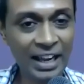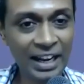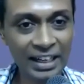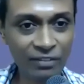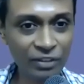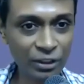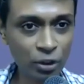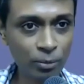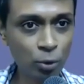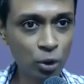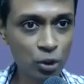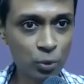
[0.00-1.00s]
Lovely. So I'm
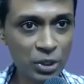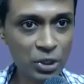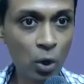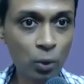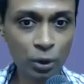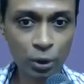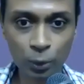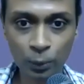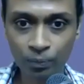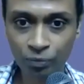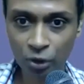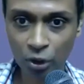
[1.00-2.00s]
going to switch out to
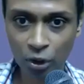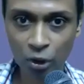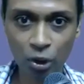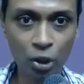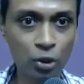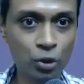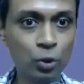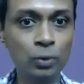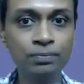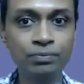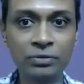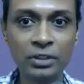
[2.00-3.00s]
uh, Zoom